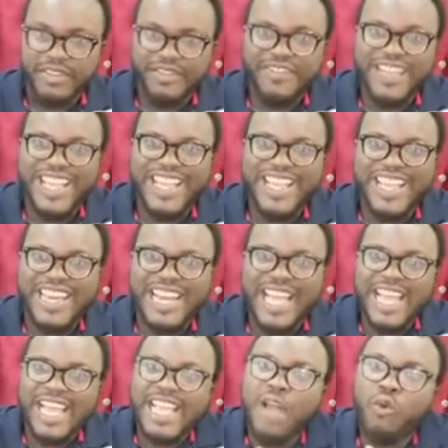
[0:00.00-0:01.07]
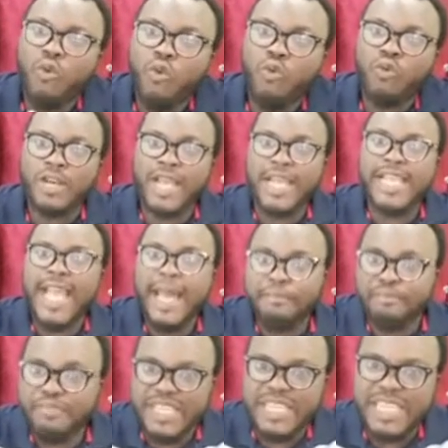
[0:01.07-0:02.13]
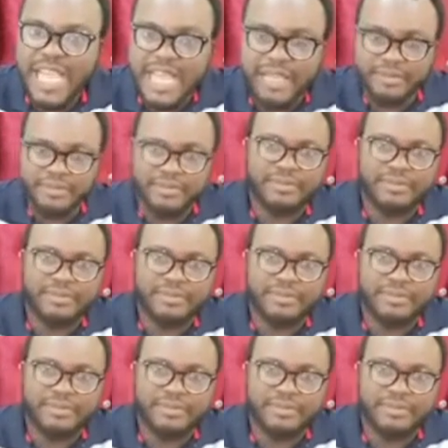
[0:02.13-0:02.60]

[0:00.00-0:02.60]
vege na haya wuhunaya biya.